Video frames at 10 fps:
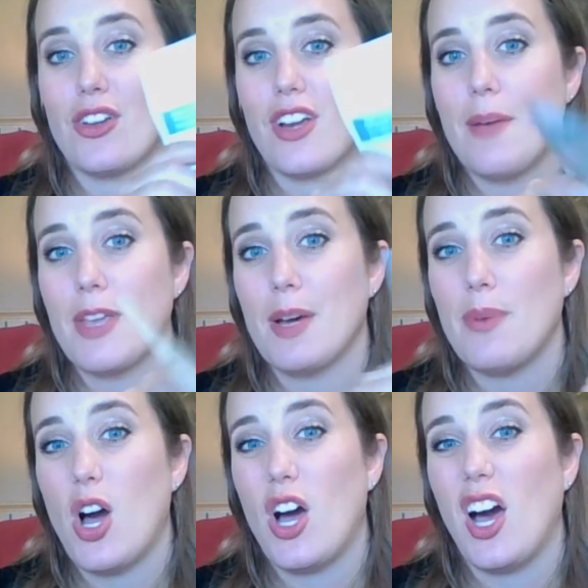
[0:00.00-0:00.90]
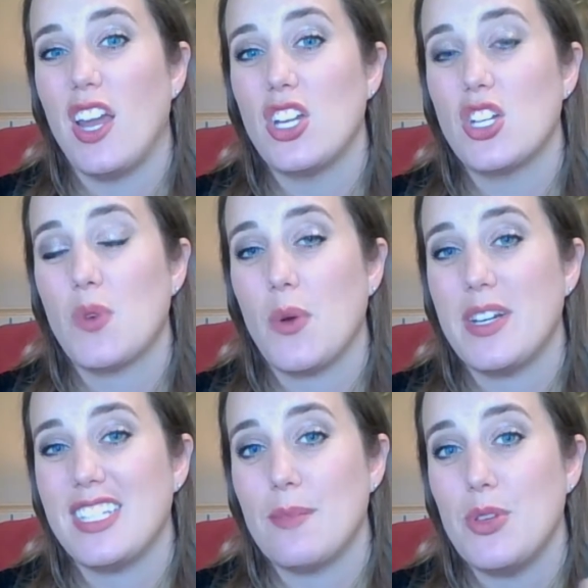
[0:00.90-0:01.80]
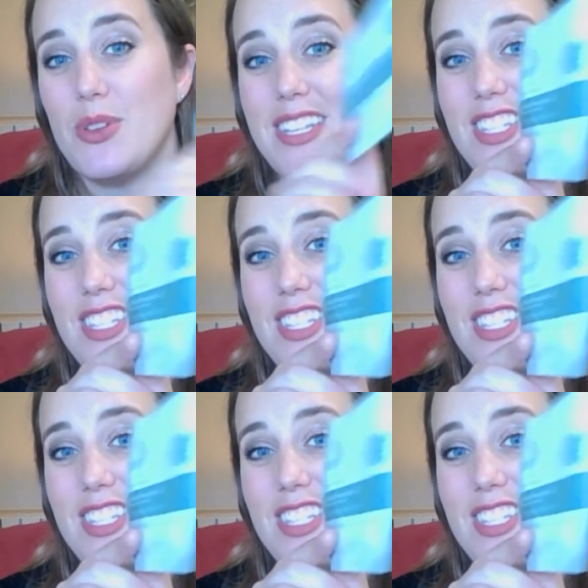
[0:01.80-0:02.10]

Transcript: They're coming up on 21 Days of Beauty,